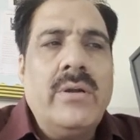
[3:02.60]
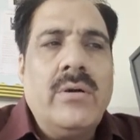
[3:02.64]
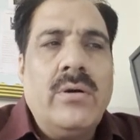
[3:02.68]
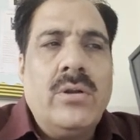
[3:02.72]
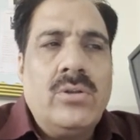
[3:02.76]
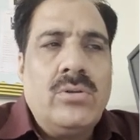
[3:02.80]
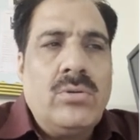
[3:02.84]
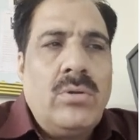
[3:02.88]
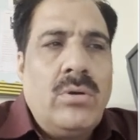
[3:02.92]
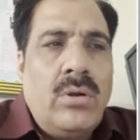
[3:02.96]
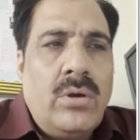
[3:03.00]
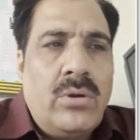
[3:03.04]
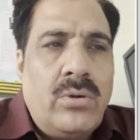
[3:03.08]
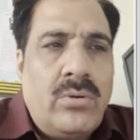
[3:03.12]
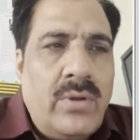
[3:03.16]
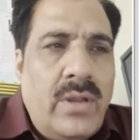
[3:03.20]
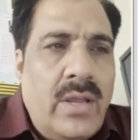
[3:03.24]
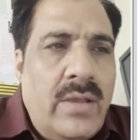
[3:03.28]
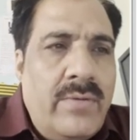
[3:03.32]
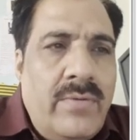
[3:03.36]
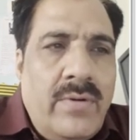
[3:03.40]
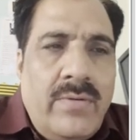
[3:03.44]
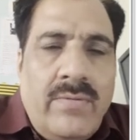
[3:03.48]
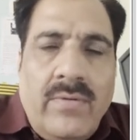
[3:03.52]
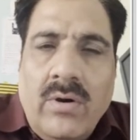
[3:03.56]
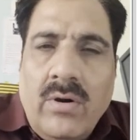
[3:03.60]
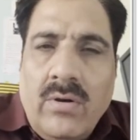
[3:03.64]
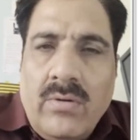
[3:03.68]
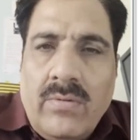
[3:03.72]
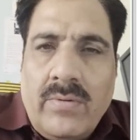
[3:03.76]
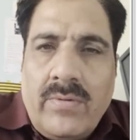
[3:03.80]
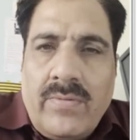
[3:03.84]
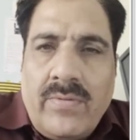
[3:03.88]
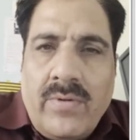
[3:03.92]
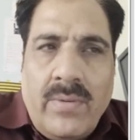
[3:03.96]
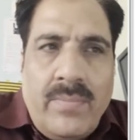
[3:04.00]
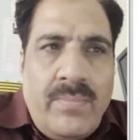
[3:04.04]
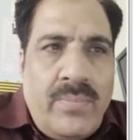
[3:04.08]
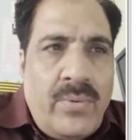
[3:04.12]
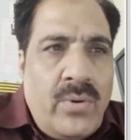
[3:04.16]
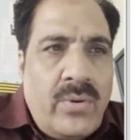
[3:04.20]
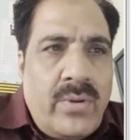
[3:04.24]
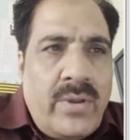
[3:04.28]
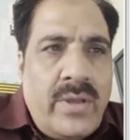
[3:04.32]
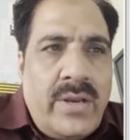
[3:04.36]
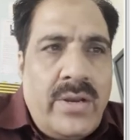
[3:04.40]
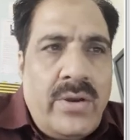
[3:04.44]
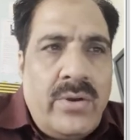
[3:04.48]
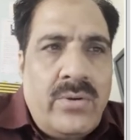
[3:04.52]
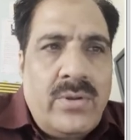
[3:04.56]
are thought to have evolved from
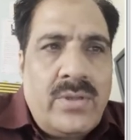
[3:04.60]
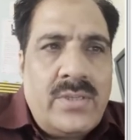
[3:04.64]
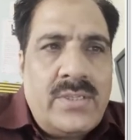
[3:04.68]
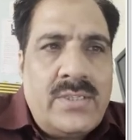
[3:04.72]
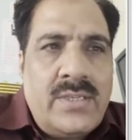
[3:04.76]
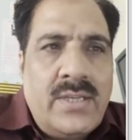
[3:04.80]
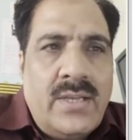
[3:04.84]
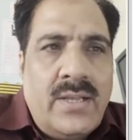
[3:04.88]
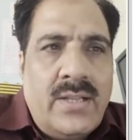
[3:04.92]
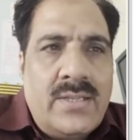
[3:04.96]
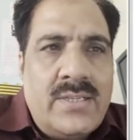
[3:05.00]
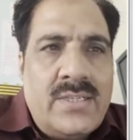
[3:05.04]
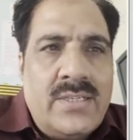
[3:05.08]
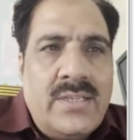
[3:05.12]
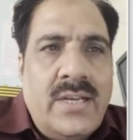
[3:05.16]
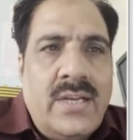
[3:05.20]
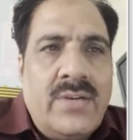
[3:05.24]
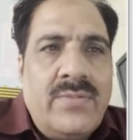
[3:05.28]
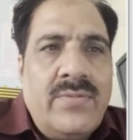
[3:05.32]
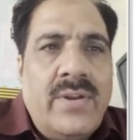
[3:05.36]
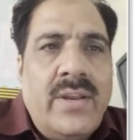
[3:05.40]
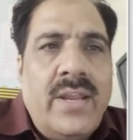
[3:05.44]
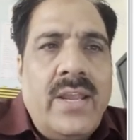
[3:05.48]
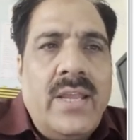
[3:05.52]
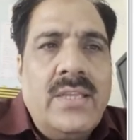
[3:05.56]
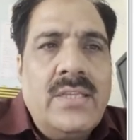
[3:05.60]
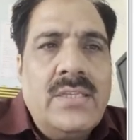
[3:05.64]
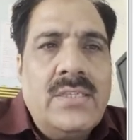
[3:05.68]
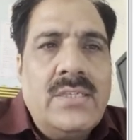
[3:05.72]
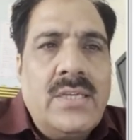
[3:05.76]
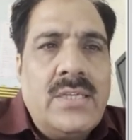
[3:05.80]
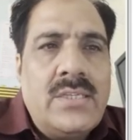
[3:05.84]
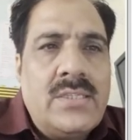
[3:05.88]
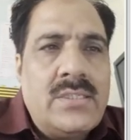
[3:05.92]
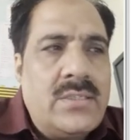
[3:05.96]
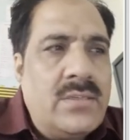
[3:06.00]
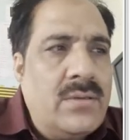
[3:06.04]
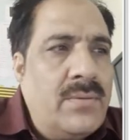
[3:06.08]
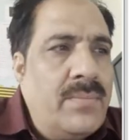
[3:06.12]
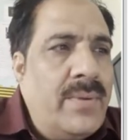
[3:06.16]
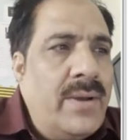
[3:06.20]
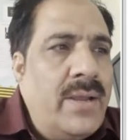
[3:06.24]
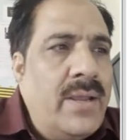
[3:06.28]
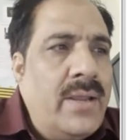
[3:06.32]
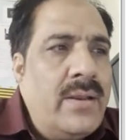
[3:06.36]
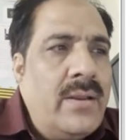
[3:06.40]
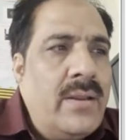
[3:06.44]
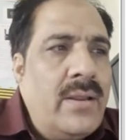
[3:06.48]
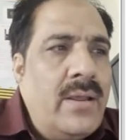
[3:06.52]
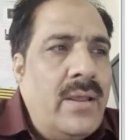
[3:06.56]
prokaryotic cells that were ingested
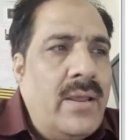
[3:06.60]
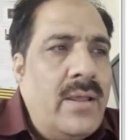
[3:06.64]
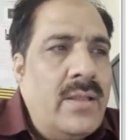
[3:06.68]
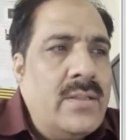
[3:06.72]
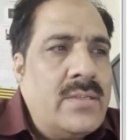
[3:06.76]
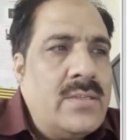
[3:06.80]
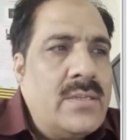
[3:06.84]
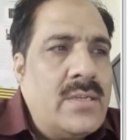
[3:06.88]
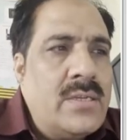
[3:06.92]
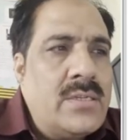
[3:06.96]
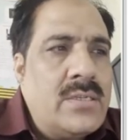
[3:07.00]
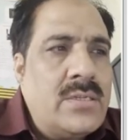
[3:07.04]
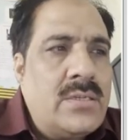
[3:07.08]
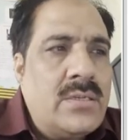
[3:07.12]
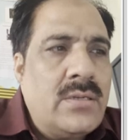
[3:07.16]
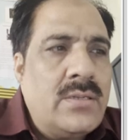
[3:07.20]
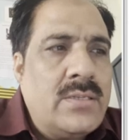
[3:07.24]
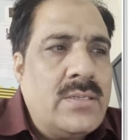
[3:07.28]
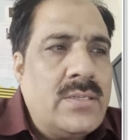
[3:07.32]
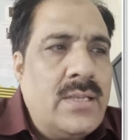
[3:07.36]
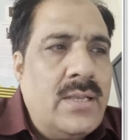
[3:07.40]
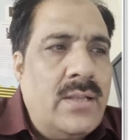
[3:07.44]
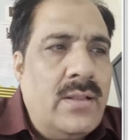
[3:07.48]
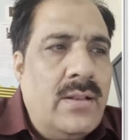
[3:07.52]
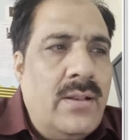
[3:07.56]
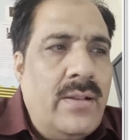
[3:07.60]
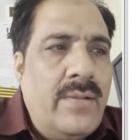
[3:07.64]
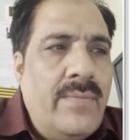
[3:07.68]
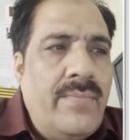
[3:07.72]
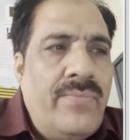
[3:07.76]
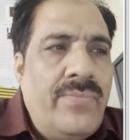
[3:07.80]
by an ancestral cell.